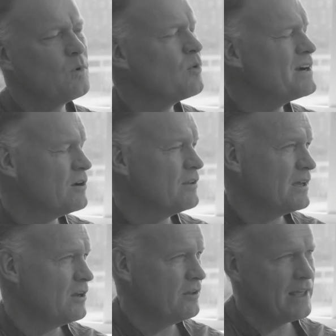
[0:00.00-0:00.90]
Where
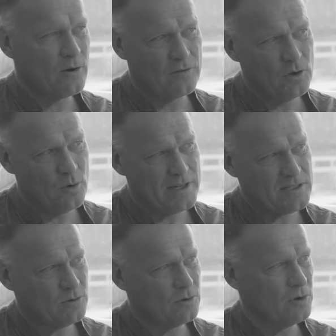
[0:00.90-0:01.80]
are they out of
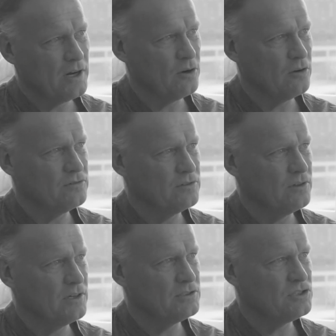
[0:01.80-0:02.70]
US or out
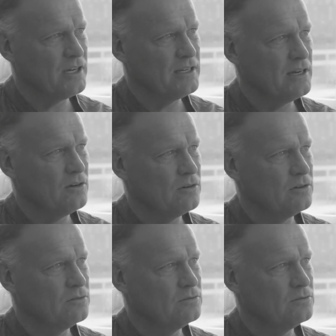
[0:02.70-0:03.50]
of China, or?